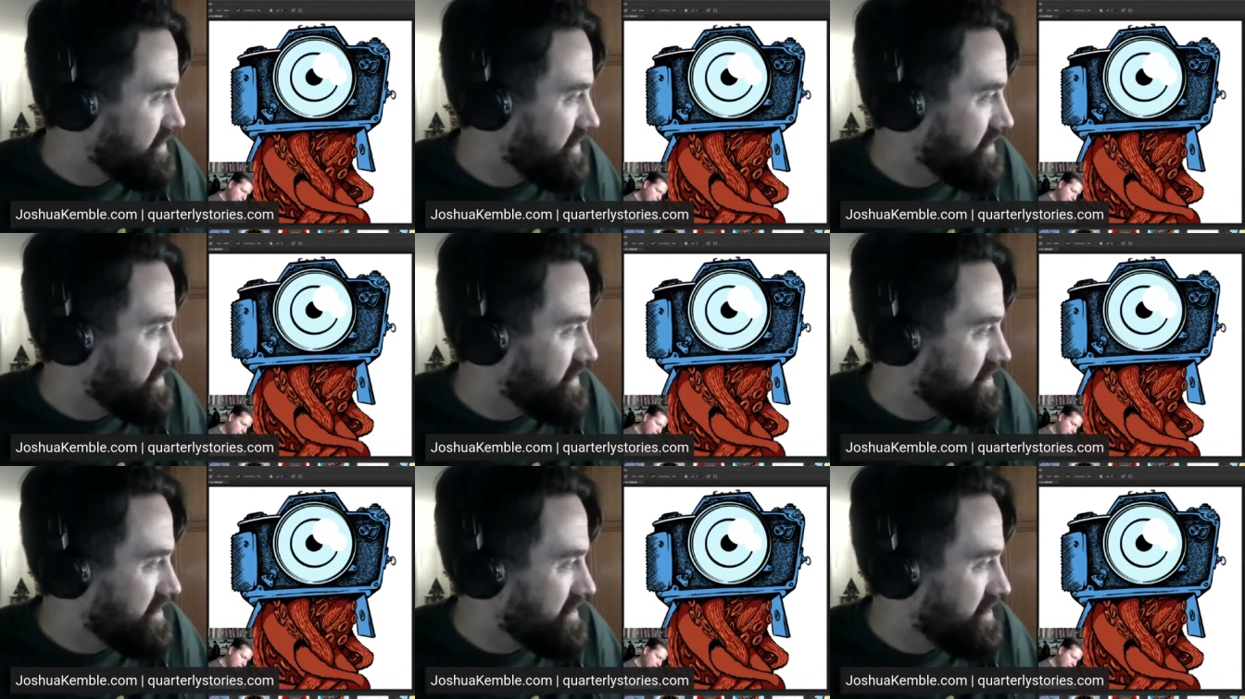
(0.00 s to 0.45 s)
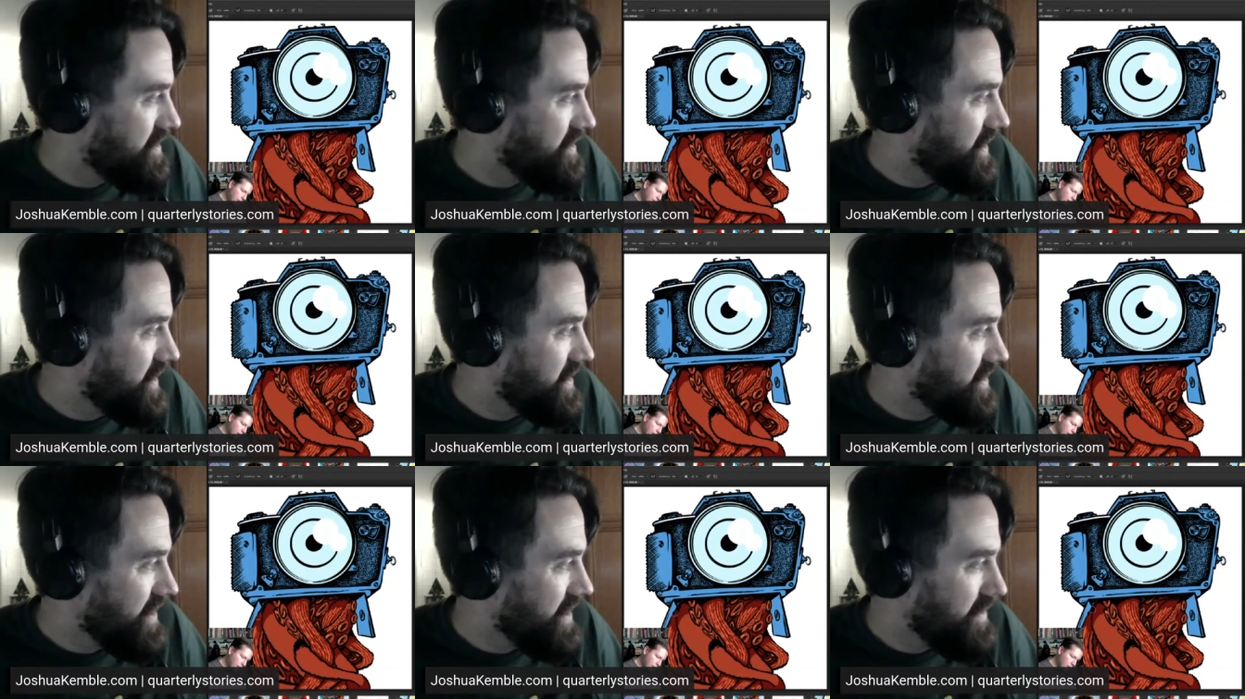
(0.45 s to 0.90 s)
And so
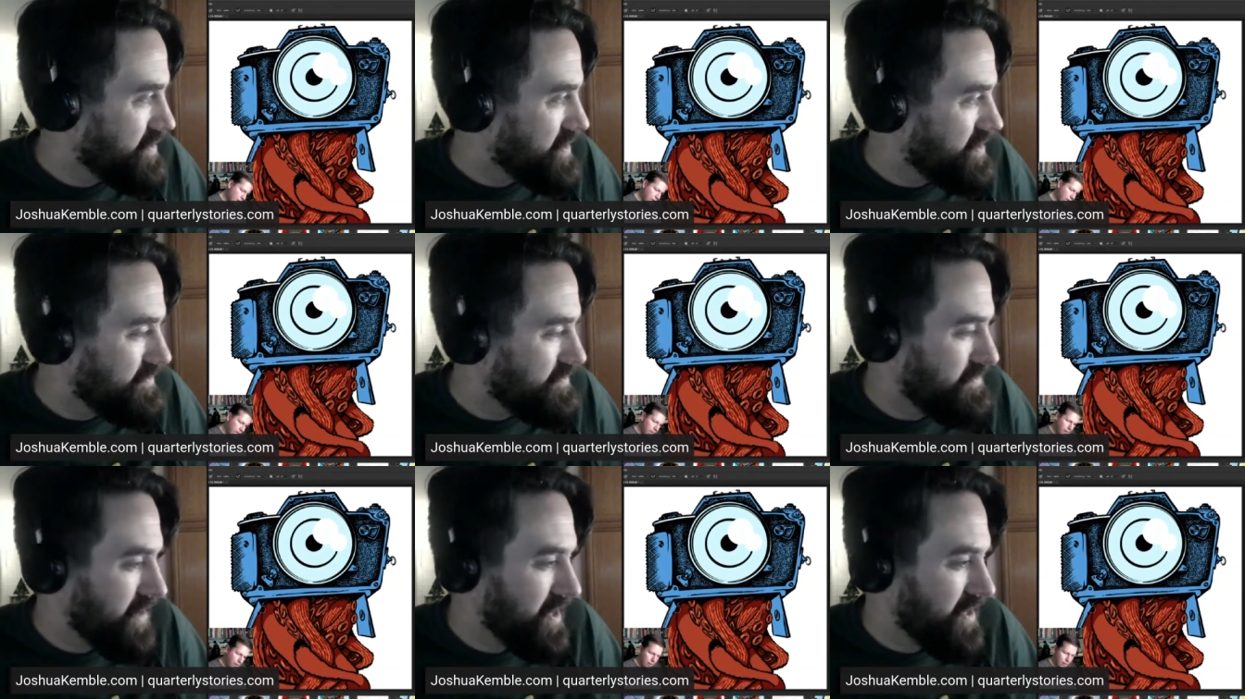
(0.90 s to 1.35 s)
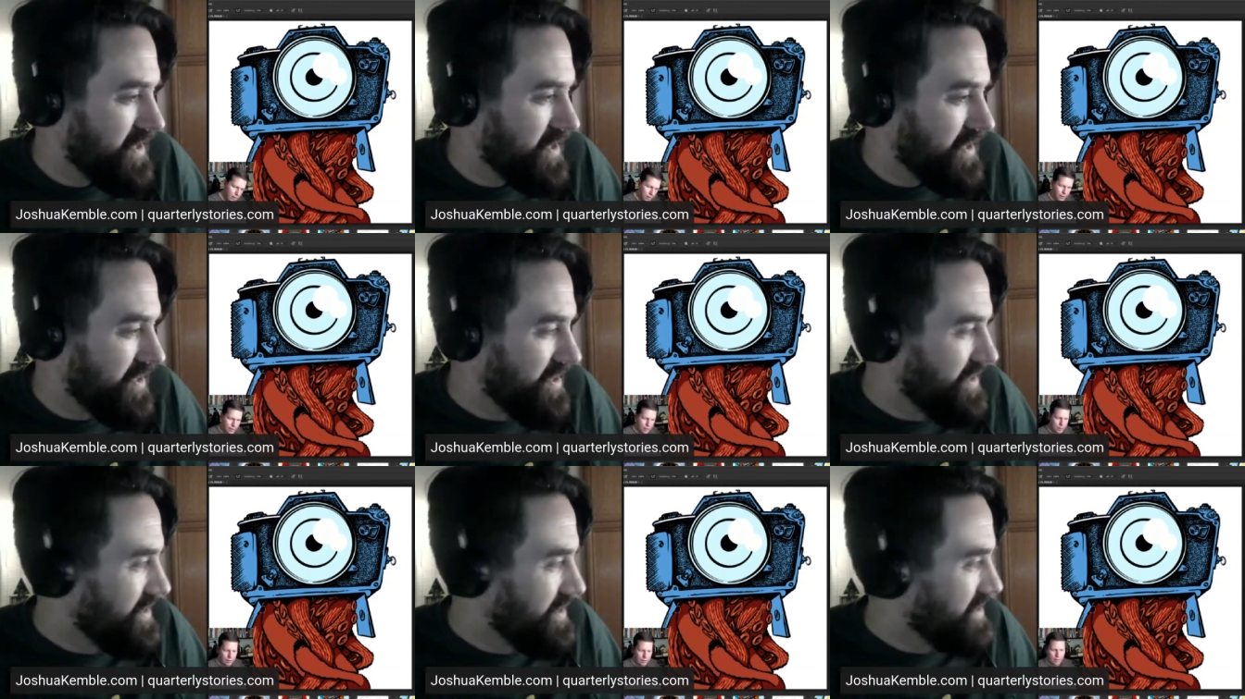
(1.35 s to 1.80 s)
like that was a big,
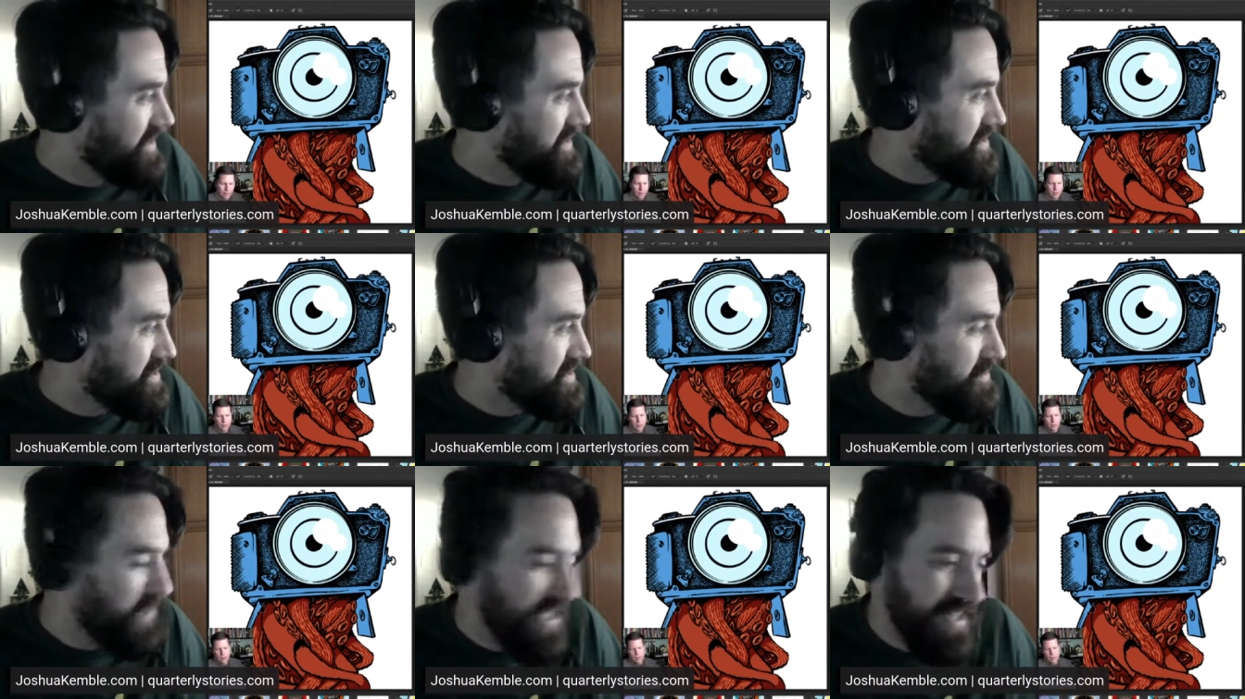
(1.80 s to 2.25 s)
to me,